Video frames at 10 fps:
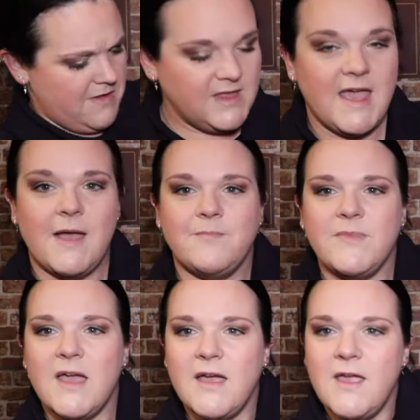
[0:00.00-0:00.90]
Yeah,
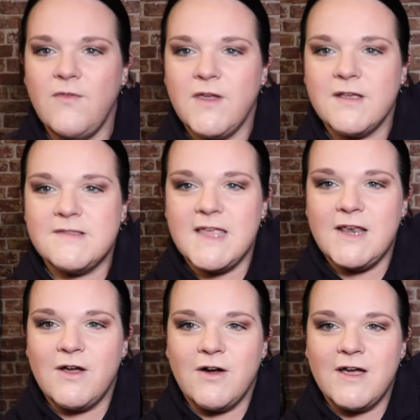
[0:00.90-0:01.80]
if you can see,
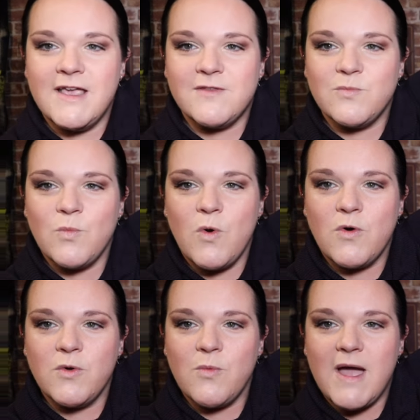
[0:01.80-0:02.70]
look, it's
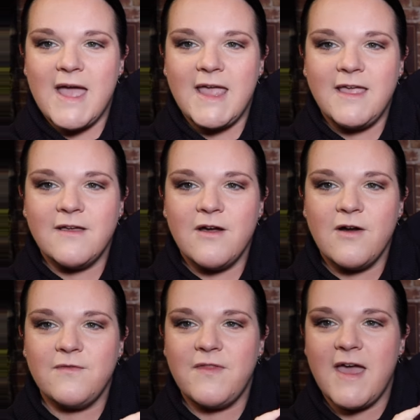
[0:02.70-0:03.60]
worn away
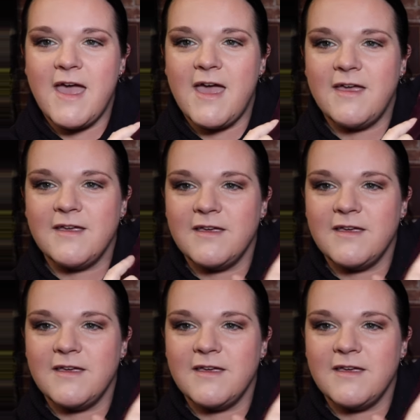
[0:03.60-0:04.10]
off there.